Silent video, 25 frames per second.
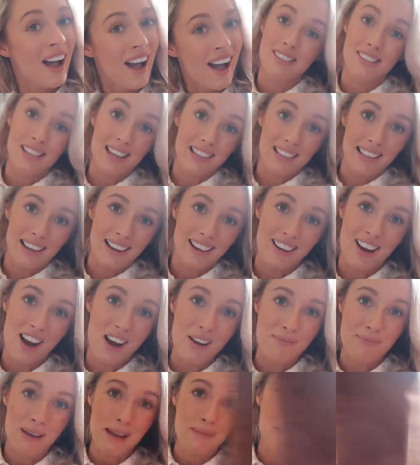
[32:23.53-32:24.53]
Sadly I
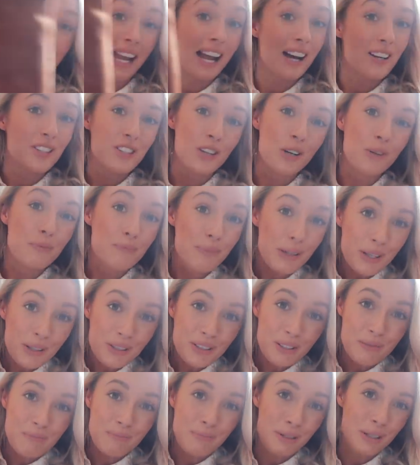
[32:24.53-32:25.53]
can't pay my household
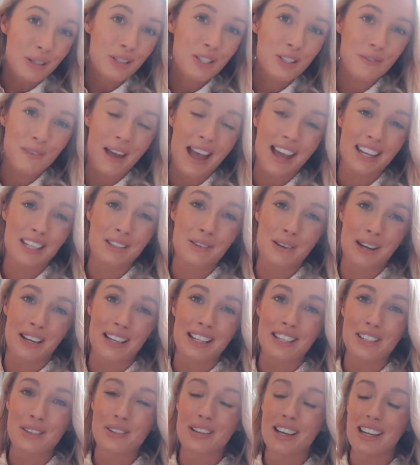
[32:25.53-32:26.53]
bills in boots, but anyway,
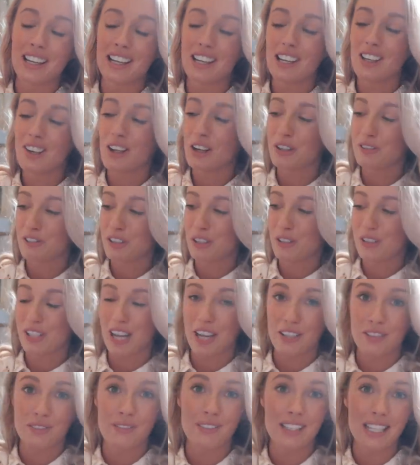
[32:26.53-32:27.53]
I do get a lot of use
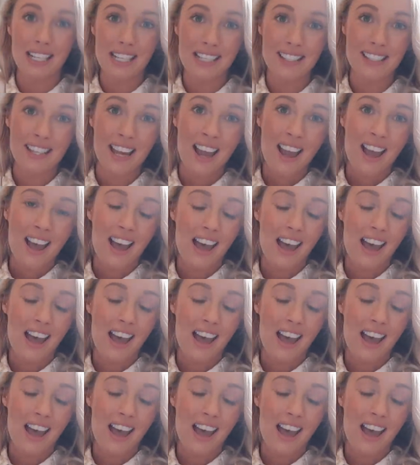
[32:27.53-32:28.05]
out of these.